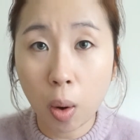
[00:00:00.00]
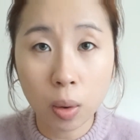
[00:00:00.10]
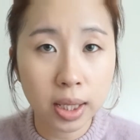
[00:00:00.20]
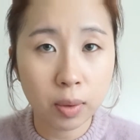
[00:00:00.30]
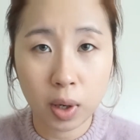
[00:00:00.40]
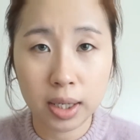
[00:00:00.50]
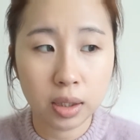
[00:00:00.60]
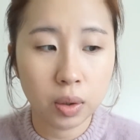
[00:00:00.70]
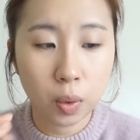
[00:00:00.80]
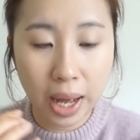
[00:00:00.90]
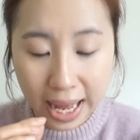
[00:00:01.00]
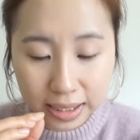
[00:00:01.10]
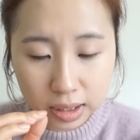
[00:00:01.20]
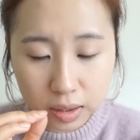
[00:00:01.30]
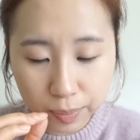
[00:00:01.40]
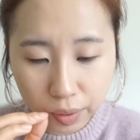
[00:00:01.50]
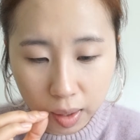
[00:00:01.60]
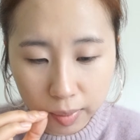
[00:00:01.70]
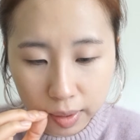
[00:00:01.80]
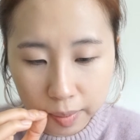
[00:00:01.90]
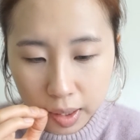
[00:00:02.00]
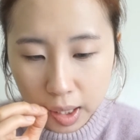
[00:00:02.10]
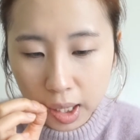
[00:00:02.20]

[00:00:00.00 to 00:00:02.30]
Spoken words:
only one who has this problem.